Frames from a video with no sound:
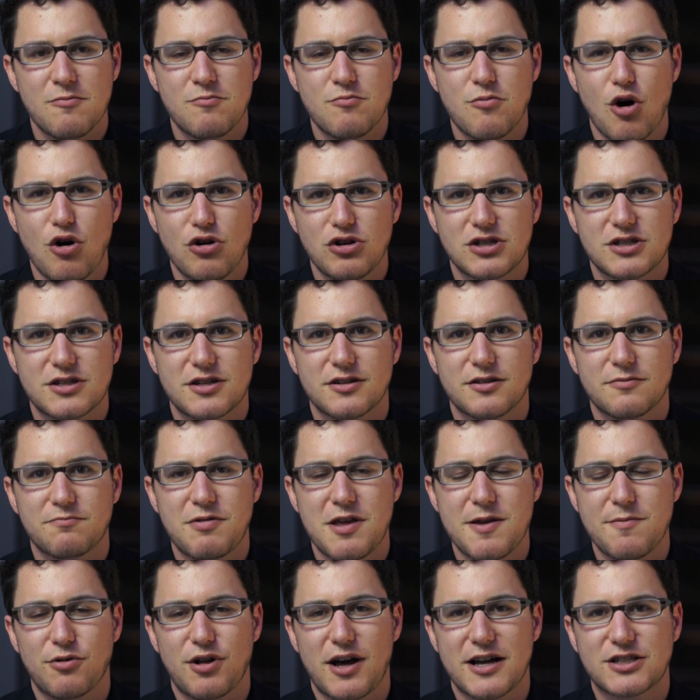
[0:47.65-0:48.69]
most
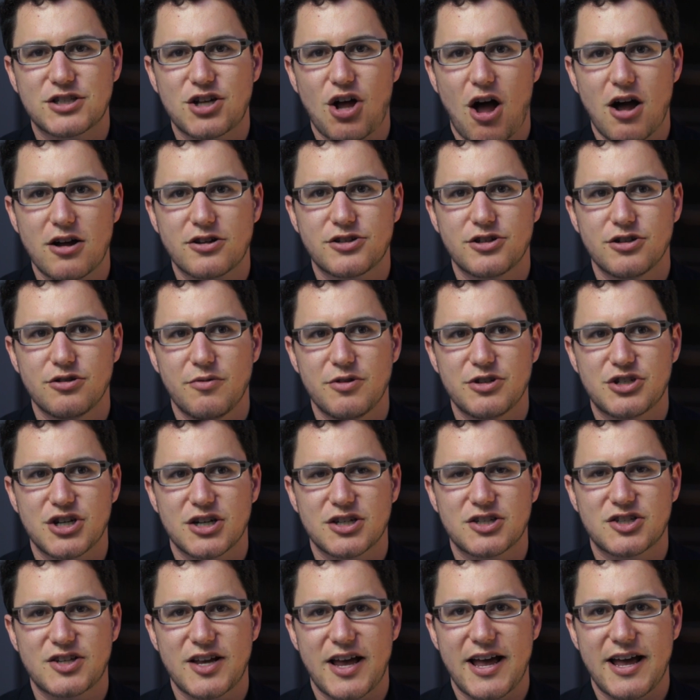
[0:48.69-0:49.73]
people I talked to would
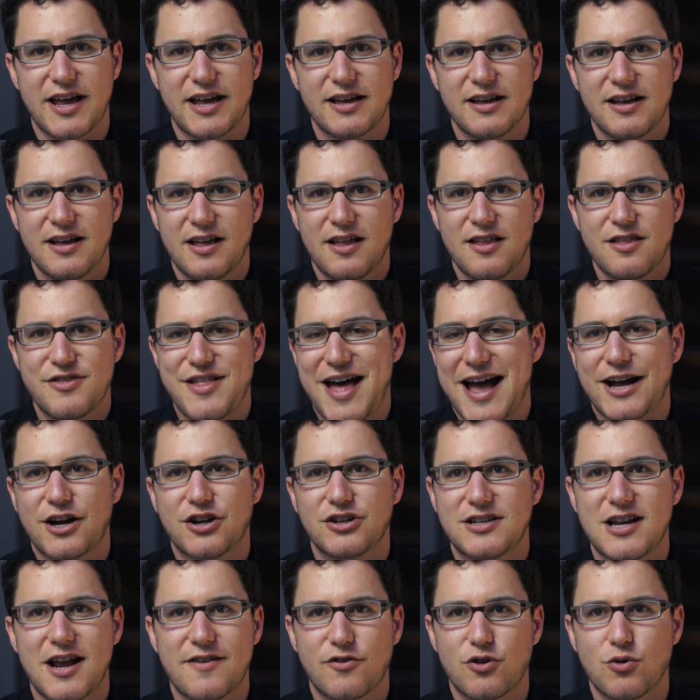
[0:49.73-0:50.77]
just say, that
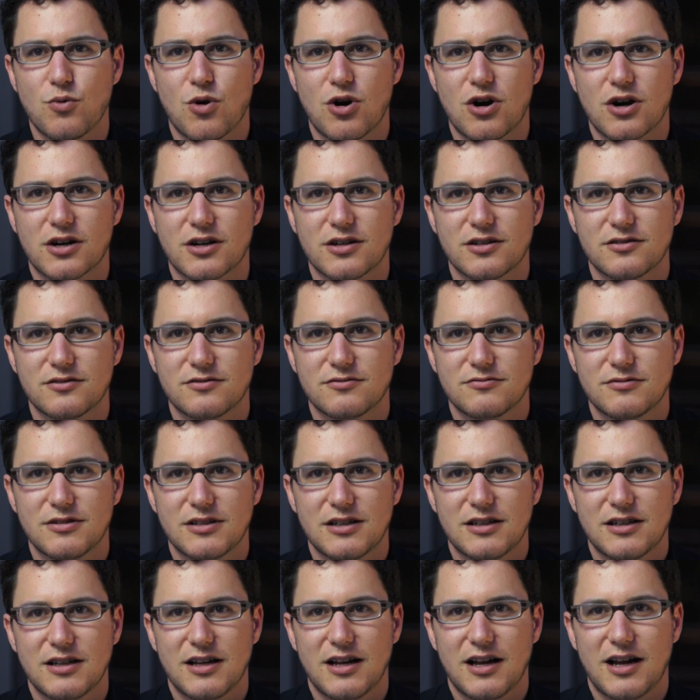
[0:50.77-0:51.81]
could never work.
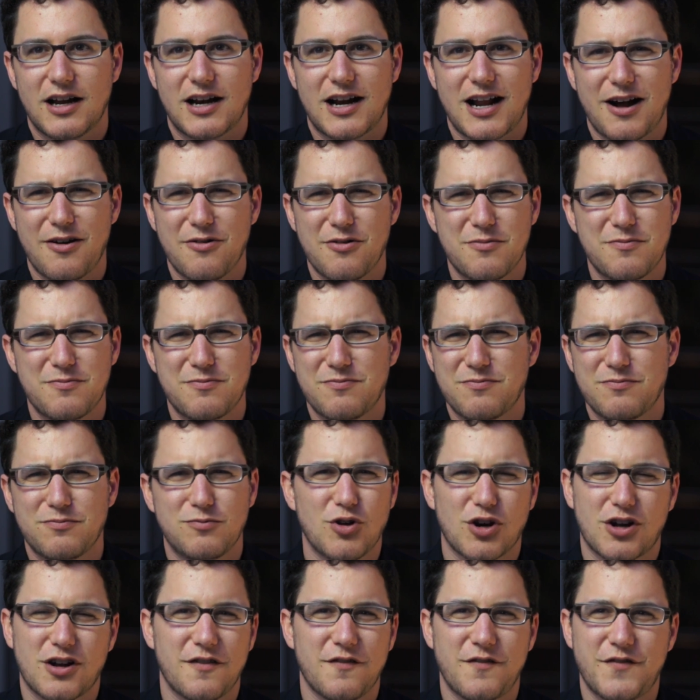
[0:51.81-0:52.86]
And I would
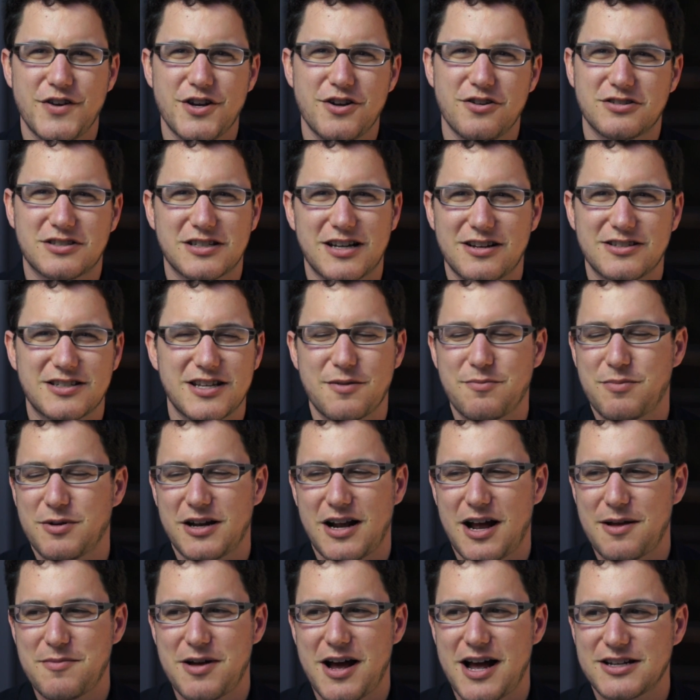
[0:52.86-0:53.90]
look confused and I'd say, but
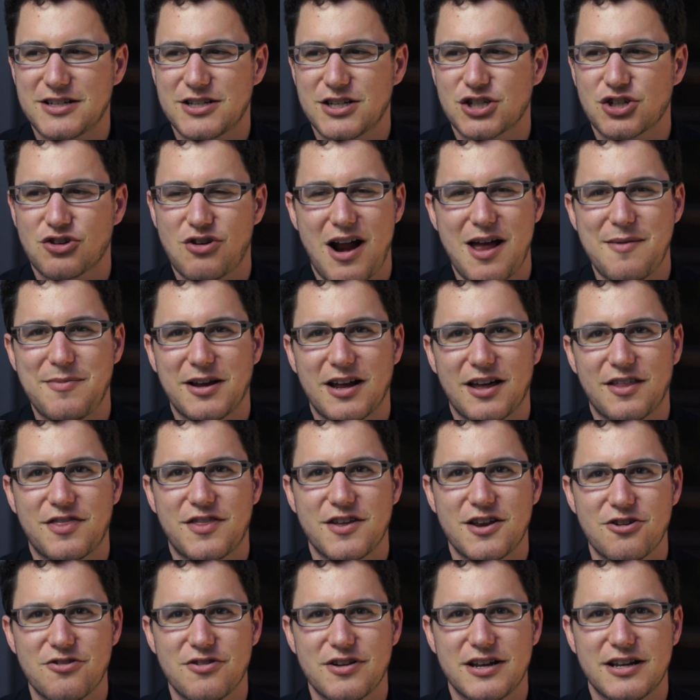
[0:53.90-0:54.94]
I'm not describing a
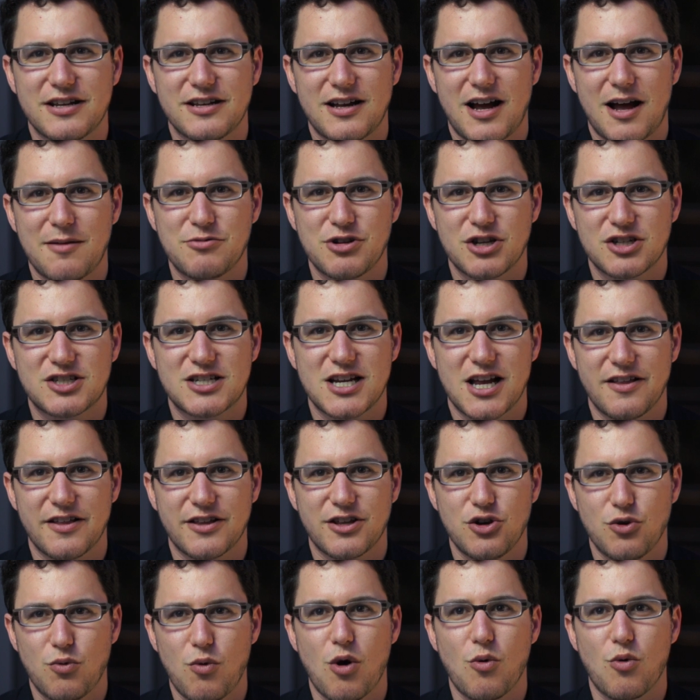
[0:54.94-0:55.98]
theory, I'm just
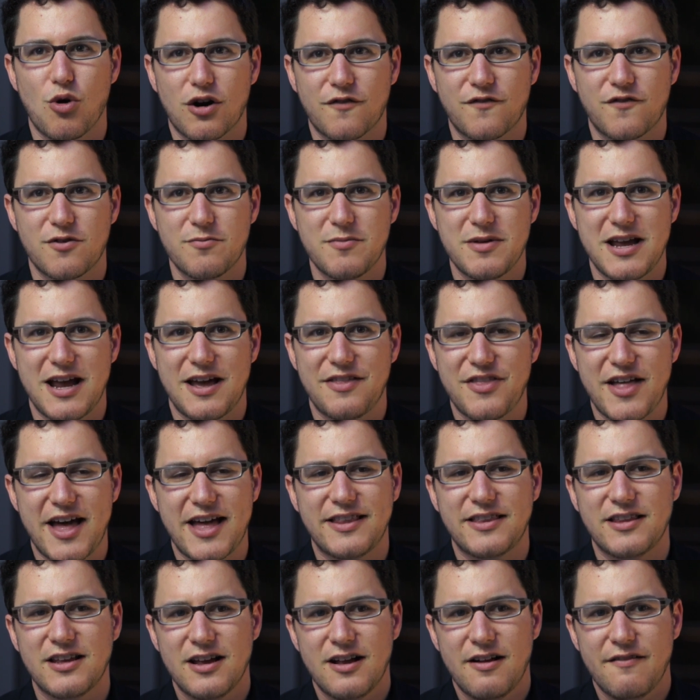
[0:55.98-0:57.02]
telling you what worked for me. And
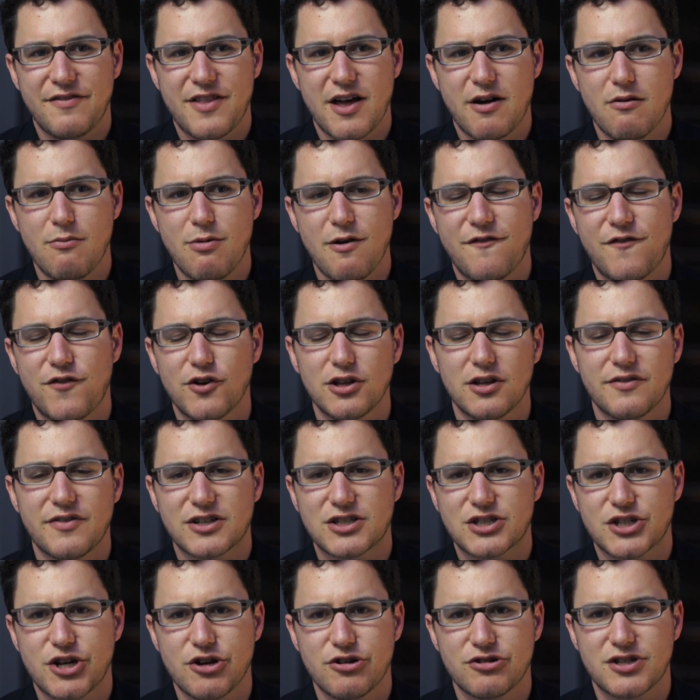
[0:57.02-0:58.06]
then they would be full of
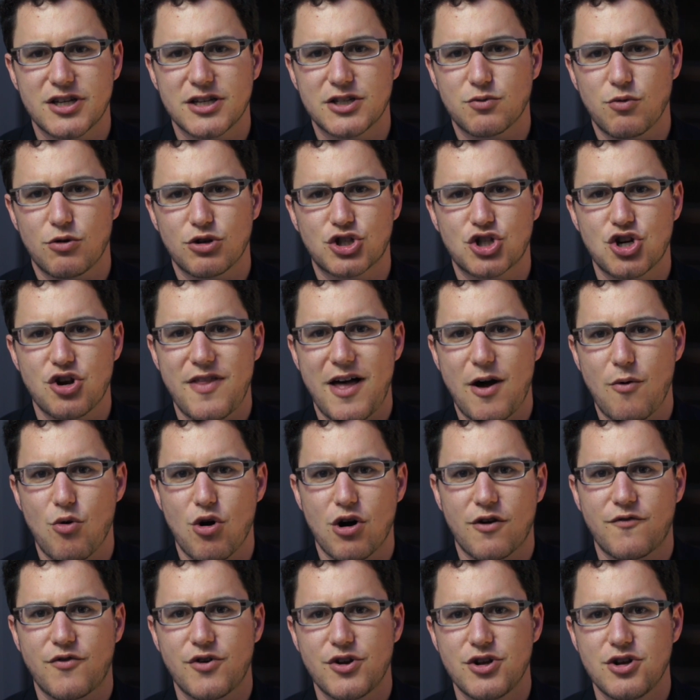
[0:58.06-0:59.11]
excuses. Well, sure, that
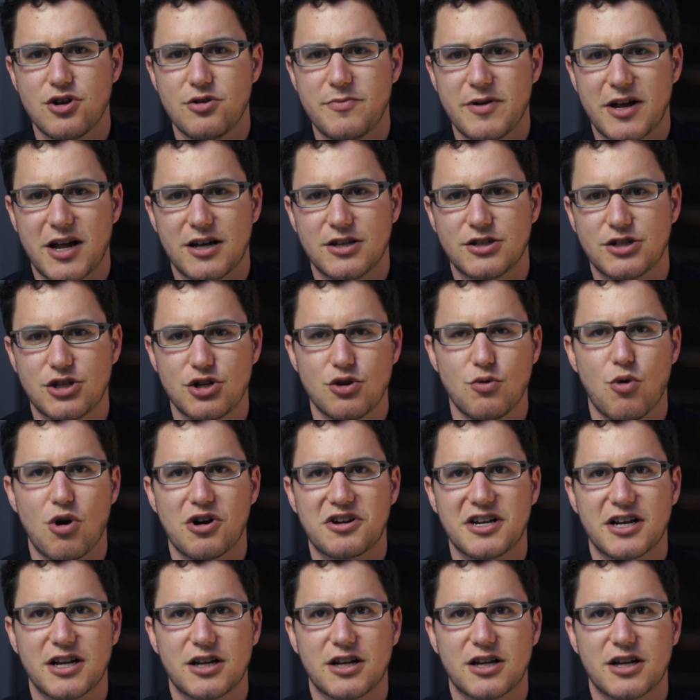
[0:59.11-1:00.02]
worked for you because you worked